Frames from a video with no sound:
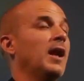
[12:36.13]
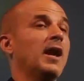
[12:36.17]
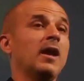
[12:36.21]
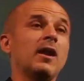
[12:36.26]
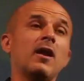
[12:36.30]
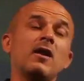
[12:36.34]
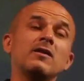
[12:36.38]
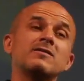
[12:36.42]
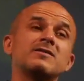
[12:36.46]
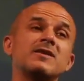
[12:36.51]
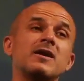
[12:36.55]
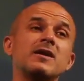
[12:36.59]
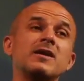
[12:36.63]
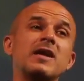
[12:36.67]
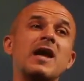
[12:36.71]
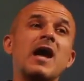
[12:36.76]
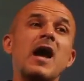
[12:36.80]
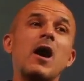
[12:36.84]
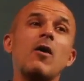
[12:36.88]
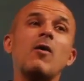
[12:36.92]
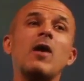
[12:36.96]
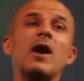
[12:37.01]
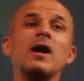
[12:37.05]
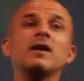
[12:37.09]
And I'll tell you
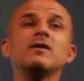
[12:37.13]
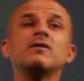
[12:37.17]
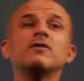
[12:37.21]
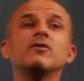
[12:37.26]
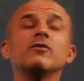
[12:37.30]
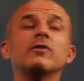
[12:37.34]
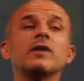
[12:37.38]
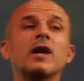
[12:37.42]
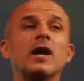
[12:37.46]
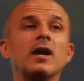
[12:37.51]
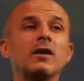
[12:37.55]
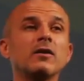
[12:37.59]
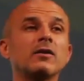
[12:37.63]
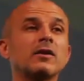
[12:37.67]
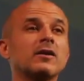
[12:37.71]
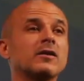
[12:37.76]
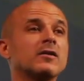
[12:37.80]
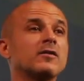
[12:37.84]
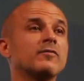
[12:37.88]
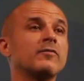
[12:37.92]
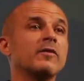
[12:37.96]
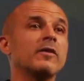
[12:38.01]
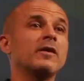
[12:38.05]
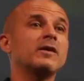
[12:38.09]
how I do it. I look
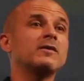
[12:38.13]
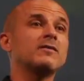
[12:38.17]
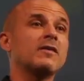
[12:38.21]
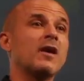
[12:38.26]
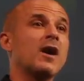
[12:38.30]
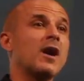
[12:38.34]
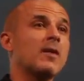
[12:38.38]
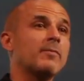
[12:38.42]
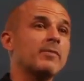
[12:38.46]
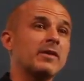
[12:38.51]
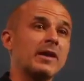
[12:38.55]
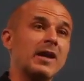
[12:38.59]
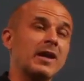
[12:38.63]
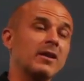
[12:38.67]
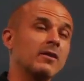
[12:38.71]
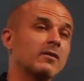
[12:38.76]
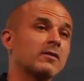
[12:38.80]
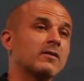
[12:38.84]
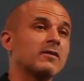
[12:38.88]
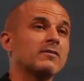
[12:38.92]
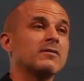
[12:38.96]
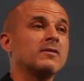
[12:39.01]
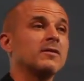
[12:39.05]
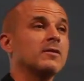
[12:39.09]
at the very top and I
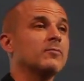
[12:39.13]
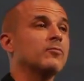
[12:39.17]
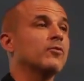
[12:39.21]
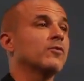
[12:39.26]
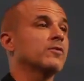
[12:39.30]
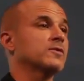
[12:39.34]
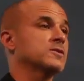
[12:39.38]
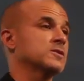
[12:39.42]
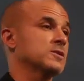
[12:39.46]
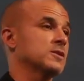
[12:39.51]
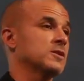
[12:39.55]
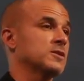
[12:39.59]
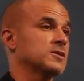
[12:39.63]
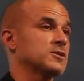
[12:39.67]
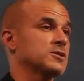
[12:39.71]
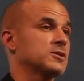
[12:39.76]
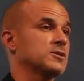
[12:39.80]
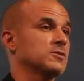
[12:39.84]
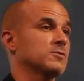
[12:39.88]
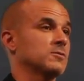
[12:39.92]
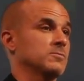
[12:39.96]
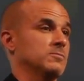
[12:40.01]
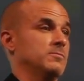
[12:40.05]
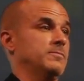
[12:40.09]
look at the abortion
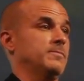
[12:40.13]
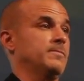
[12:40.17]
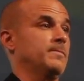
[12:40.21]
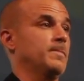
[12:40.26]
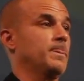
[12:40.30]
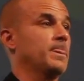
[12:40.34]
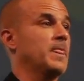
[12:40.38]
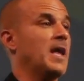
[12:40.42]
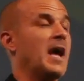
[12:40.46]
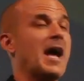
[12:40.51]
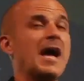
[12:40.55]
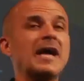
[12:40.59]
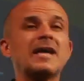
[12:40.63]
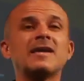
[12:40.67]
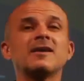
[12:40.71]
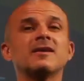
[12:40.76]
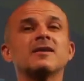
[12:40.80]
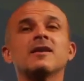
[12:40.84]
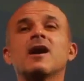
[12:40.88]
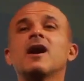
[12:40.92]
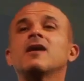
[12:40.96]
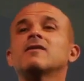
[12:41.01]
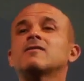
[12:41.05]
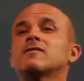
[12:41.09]
issue. I
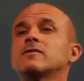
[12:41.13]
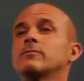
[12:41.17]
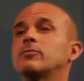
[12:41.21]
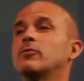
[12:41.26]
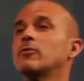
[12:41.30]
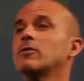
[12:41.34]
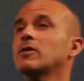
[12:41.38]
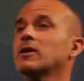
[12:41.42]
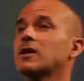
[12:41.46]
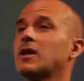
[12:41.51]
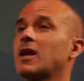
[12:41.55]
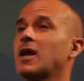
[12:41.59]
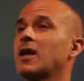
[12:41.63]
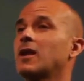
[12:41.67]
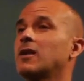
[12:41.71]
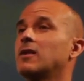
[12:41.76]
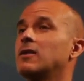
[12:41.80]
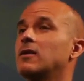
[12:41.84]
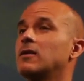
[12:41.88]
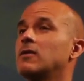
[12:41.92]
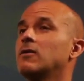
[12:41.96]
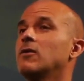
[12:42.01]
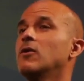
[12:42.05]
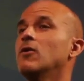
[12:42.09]
cannot support a
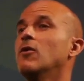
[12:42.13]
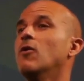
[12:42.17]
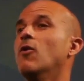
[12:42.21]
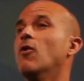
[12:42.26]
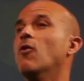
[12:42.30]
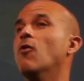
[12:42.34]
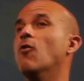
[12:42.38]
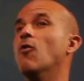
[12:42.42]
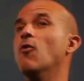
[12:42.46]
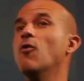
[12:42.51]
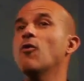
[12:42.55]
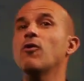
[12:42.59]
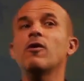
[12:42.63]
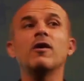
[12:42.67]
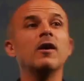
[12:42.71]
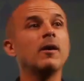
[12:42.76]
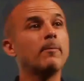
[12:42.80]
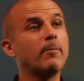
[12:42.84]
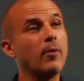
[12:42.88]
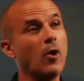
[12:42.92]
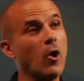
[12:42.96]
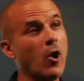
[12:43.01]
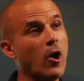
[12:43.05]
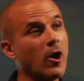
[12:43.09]
candidate or
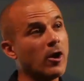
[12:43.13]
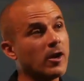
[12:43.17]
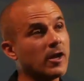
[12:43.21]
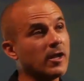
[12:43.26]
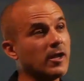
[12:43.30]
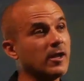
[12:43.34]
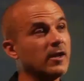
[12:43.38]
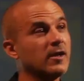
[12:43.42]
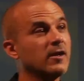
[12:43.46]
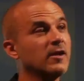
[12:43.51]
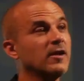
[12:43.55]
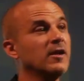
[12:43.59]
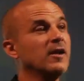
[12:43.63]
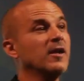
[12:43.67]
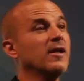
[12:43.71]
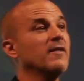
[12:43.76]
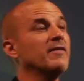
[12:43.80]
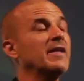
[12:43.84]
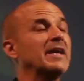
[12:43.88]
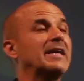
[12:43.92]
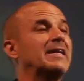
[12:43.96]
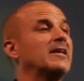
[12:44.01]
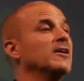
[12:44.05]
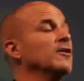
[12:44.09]
a party
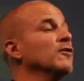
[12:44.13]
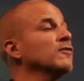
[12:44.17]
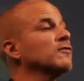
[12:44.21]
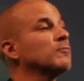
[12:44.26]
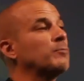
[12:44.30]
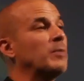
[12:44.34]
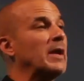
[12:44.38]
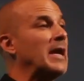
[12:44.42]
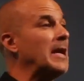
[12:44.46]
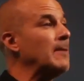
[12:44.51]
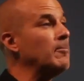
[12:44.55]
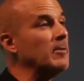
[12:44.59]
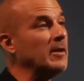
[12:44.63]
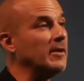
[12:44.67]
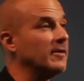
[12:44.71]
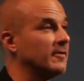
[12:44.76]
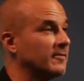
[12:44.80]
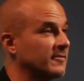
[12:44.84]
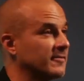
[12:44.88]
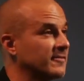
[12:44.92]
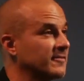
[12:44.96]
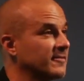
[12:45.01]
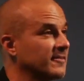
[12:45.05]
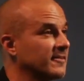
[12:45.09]
that kills
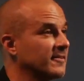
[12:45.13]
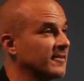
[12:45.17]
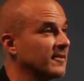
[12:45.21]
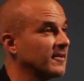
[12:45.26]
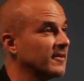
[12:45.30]
babies.